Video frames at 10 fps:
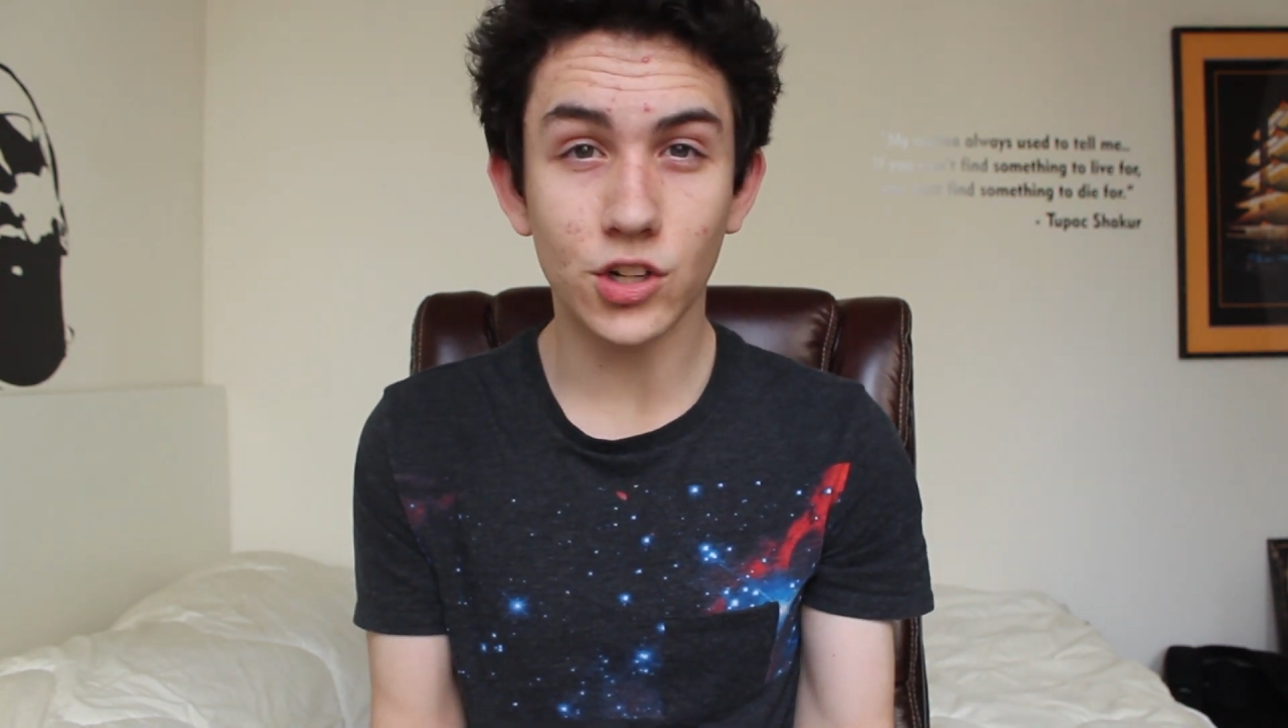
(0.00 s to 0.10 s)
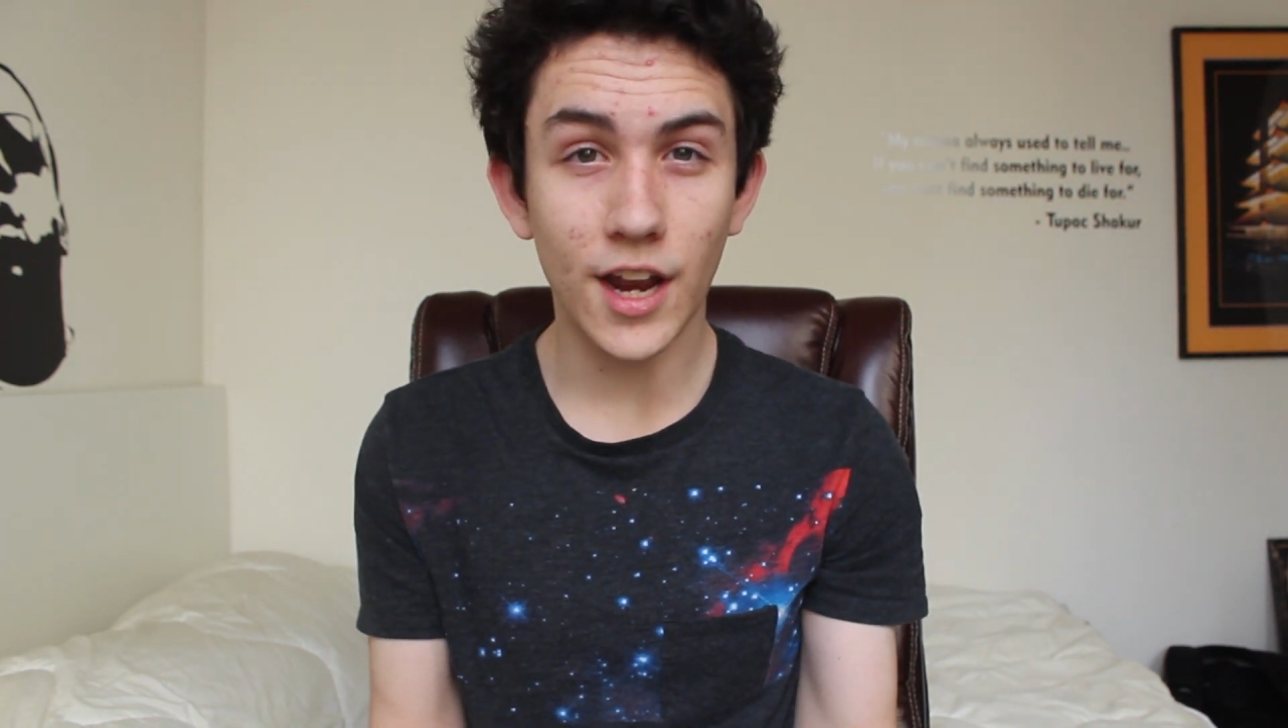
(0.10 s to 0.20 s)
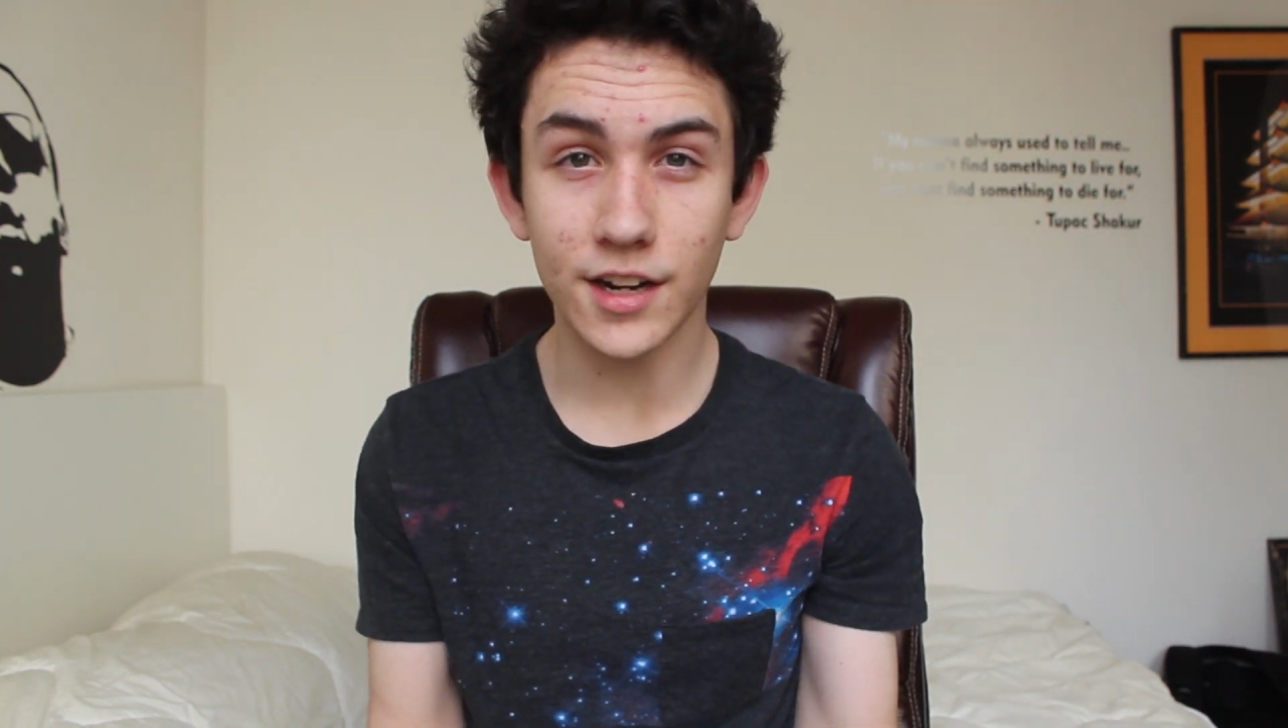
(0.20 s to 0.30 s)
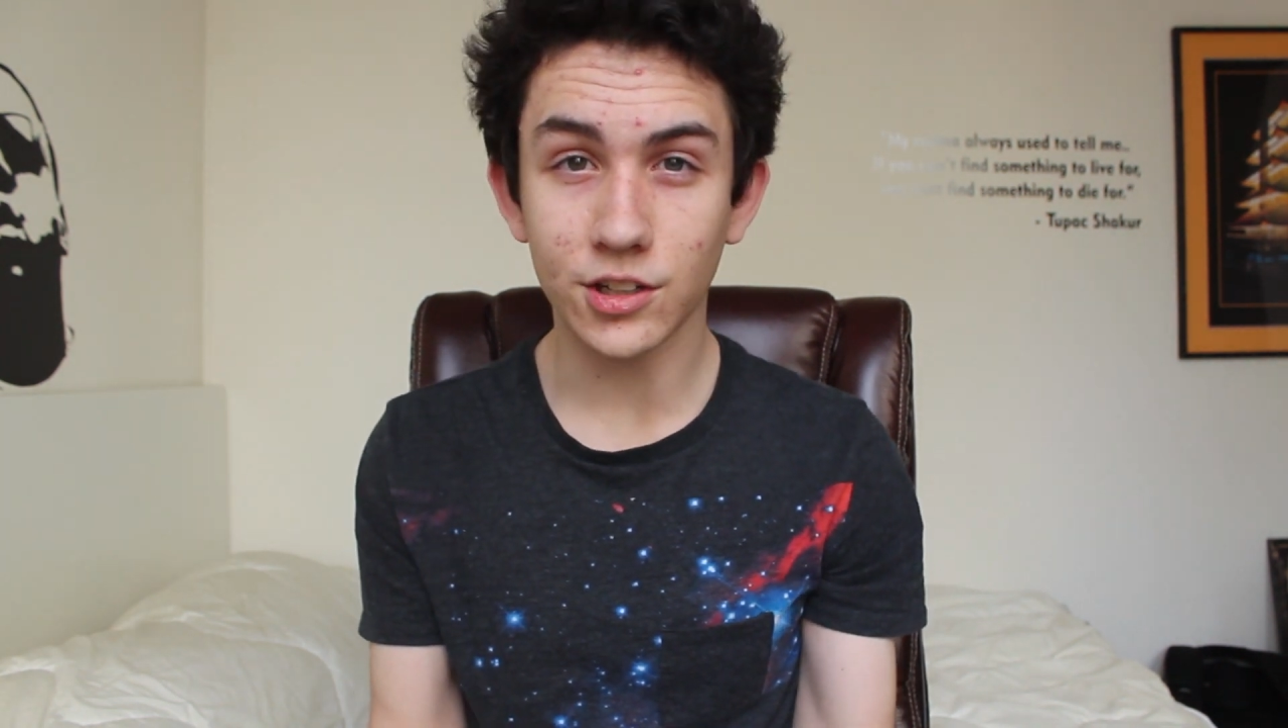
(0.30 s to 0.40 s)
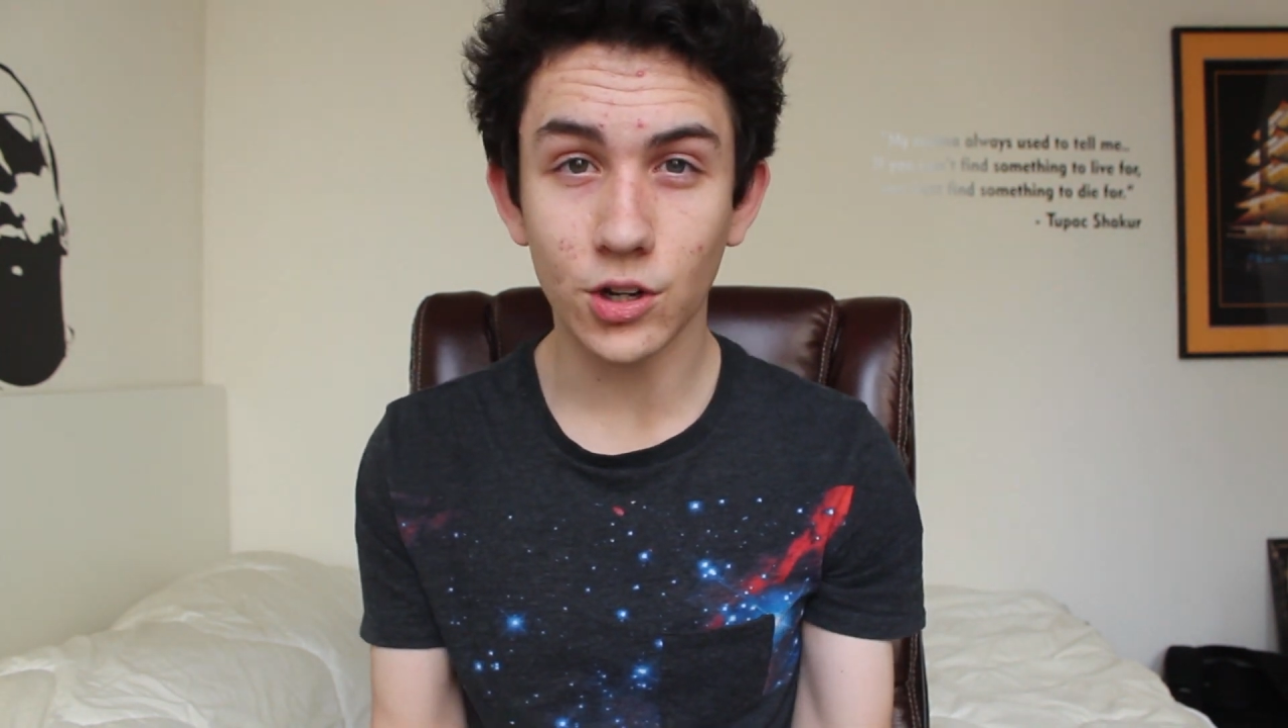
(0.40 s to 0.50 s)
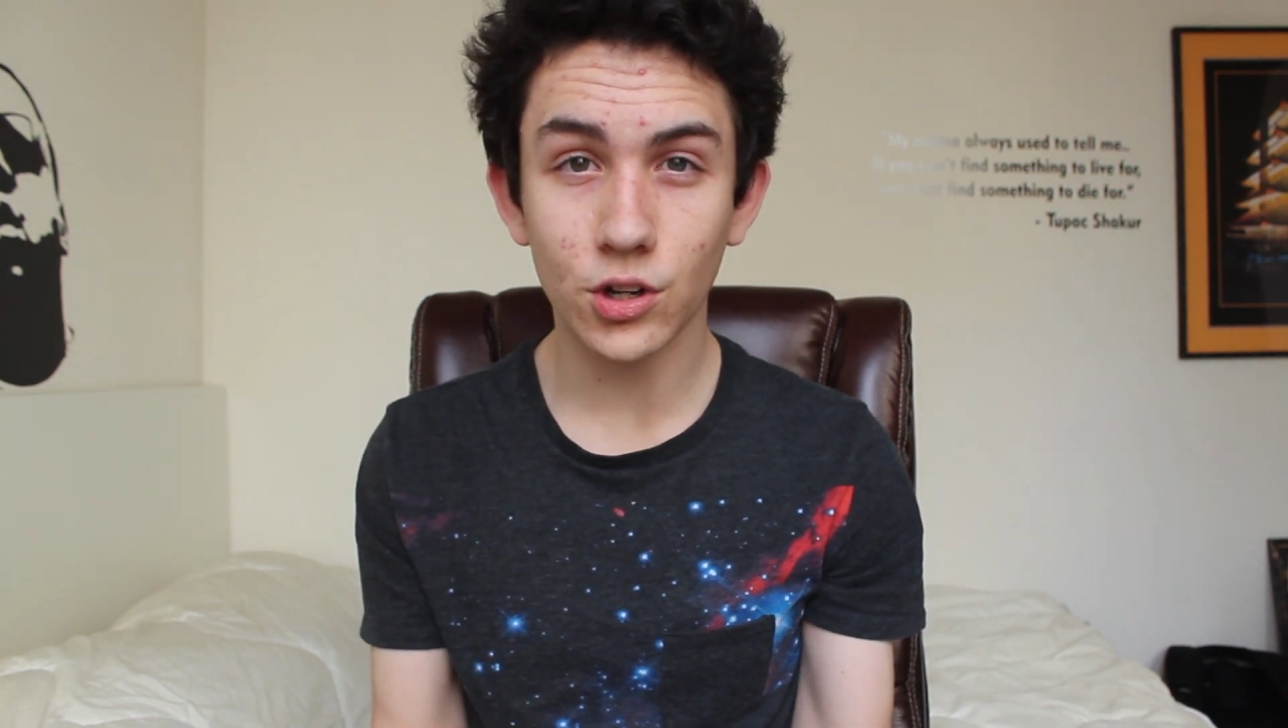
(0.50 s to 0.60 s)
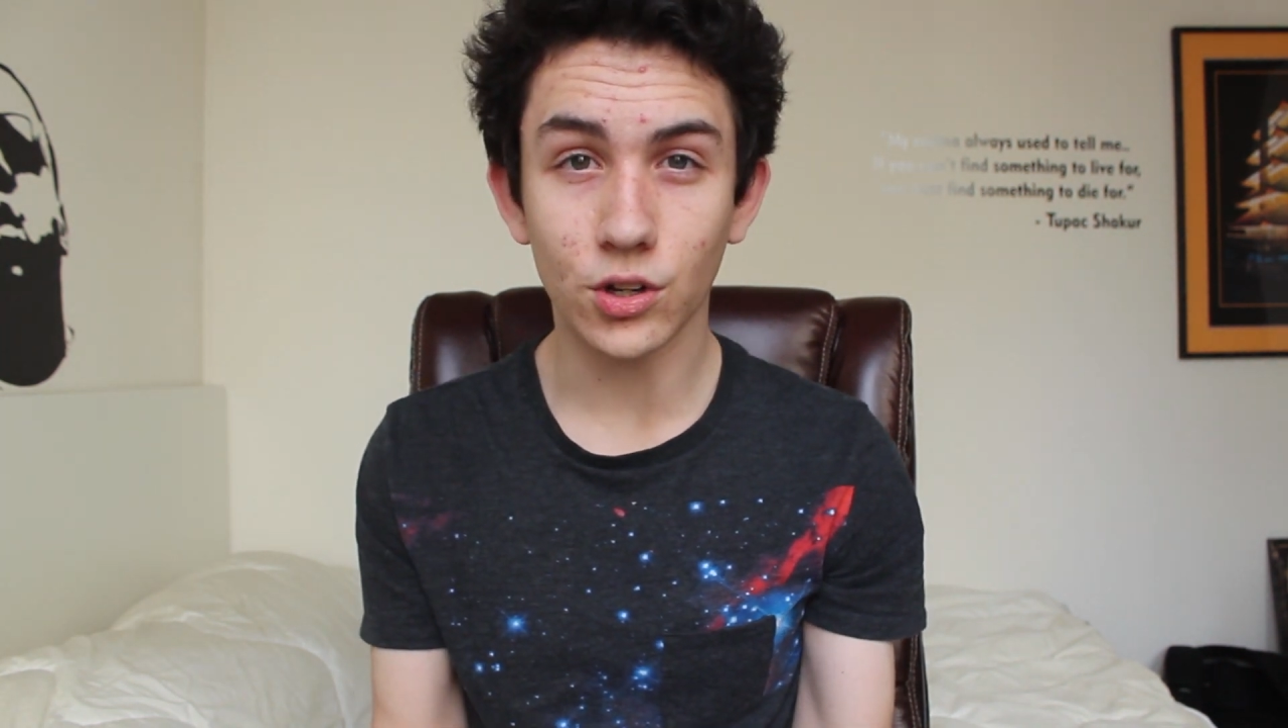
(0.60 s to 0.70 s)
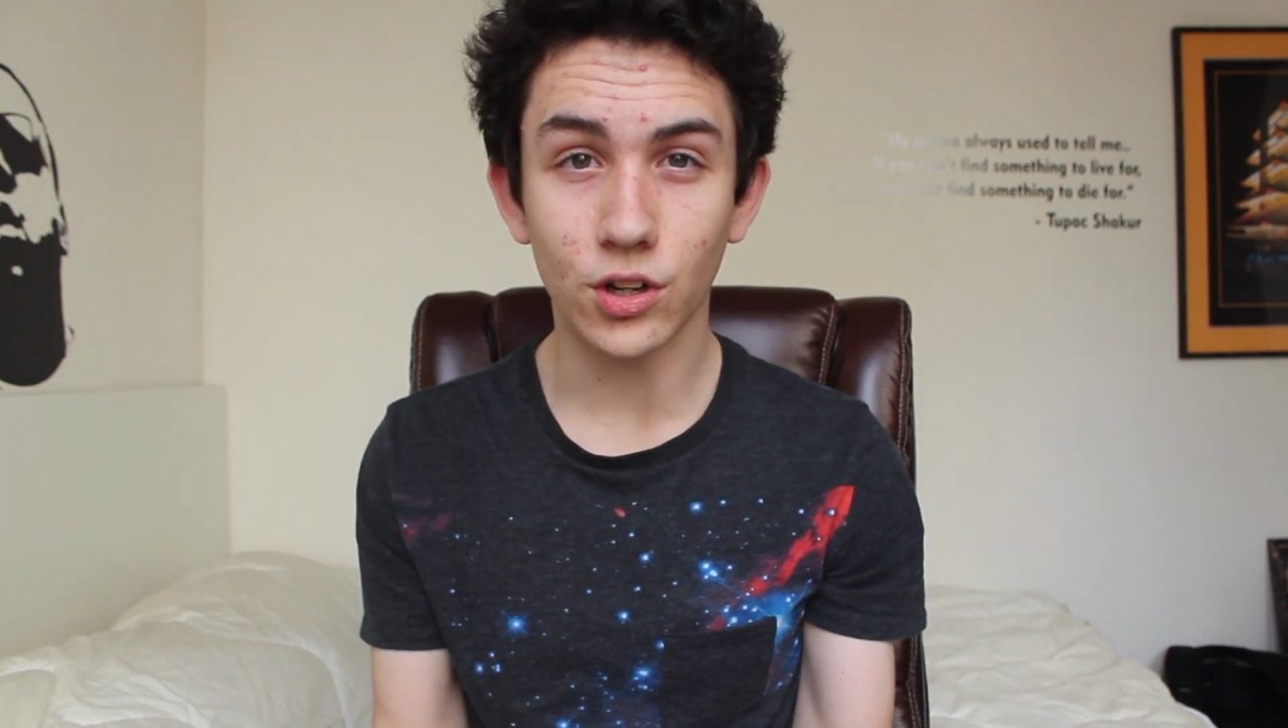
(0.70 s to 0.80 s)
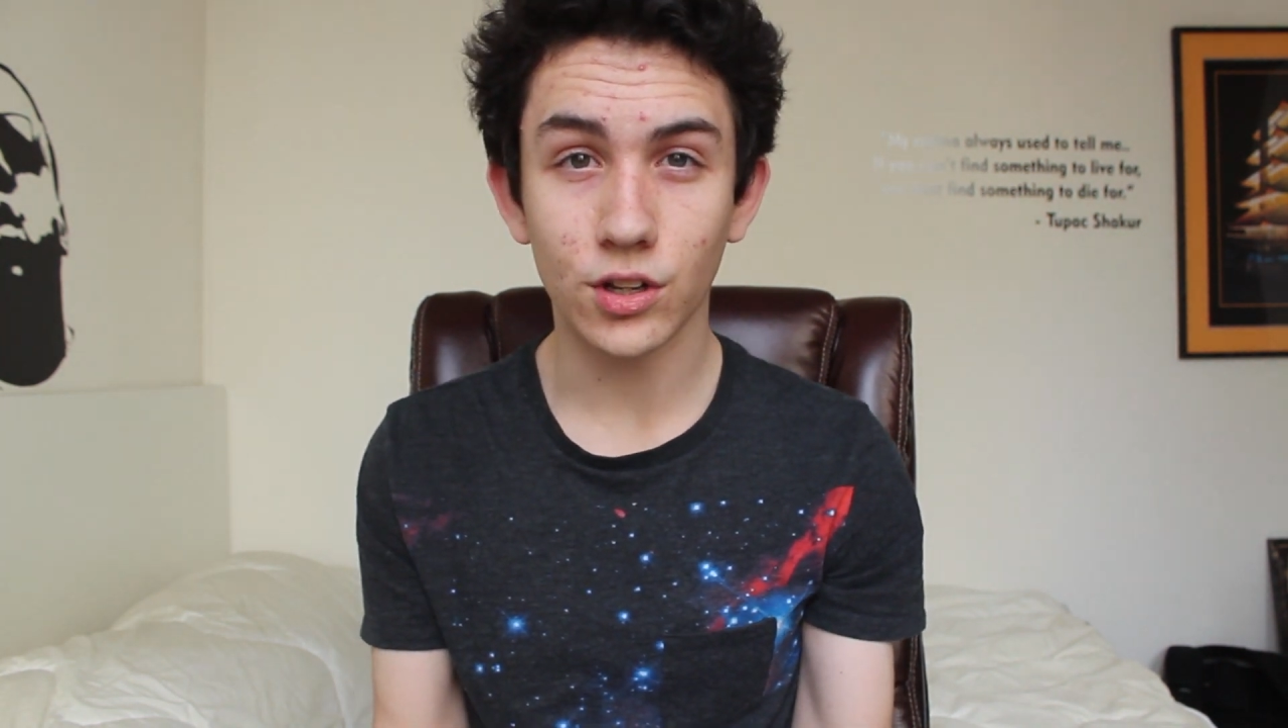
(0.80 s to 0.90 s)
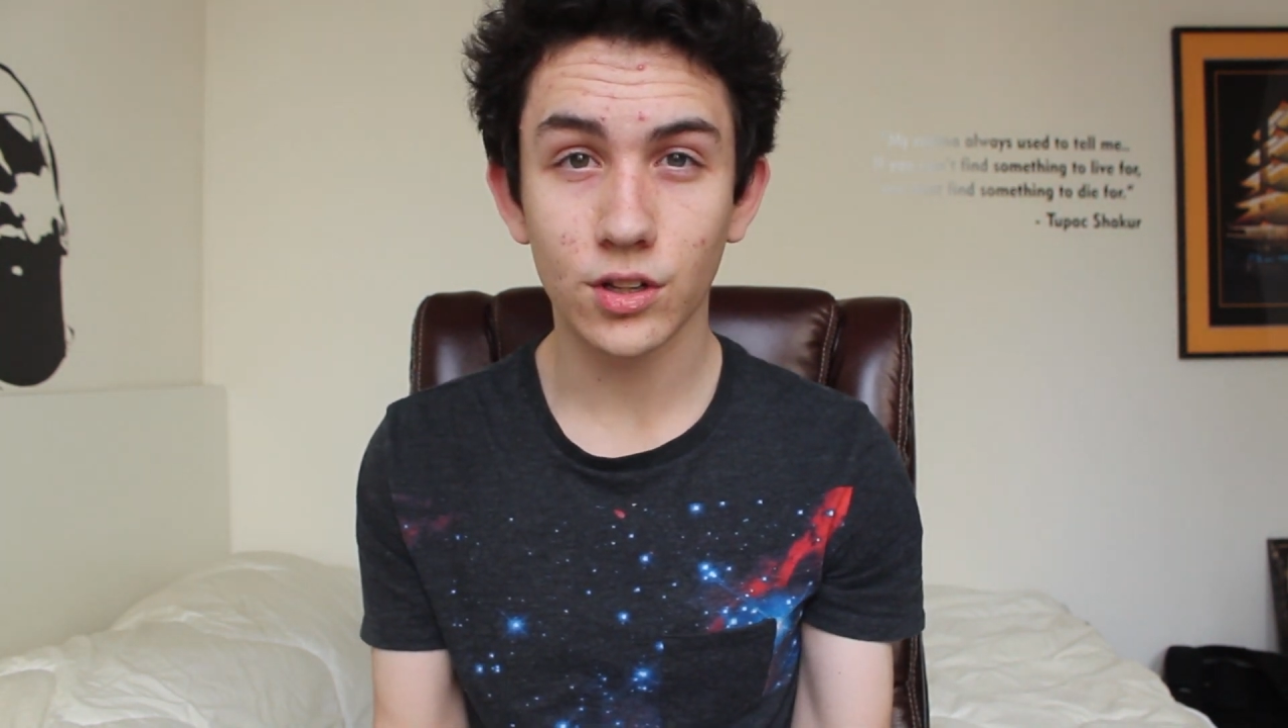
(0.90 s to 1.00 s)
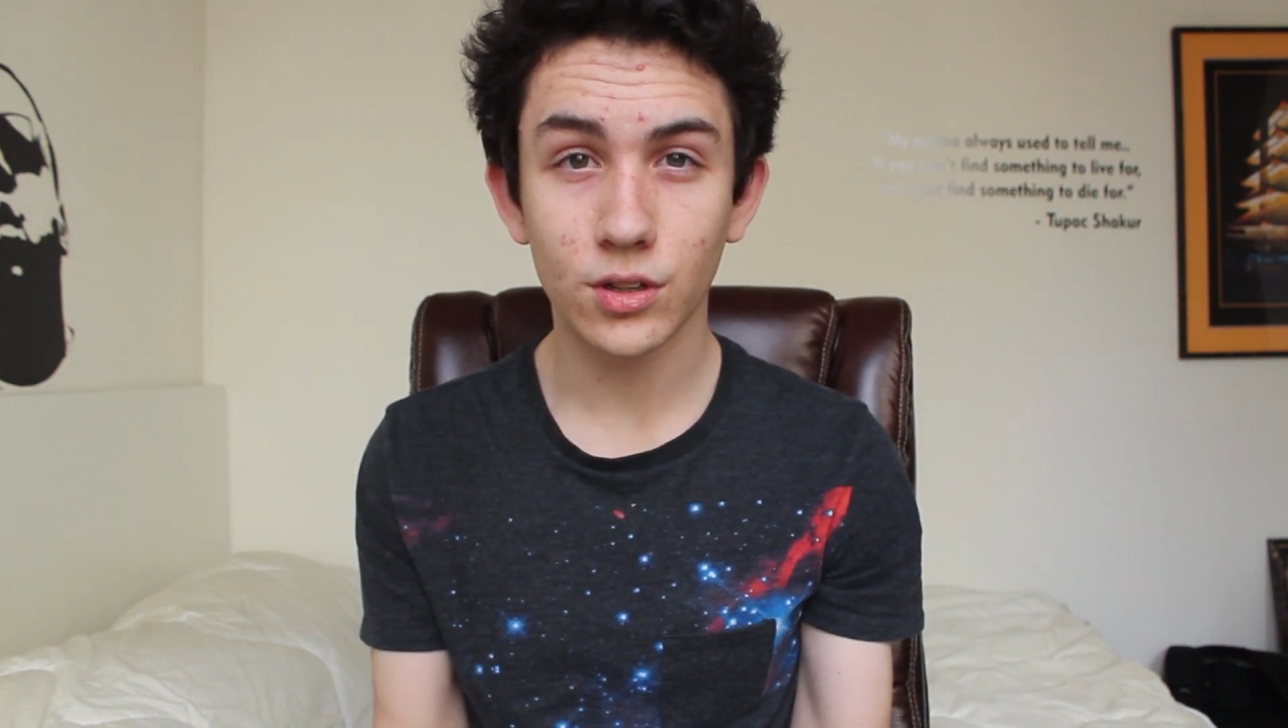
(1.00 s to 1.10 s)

your end goal?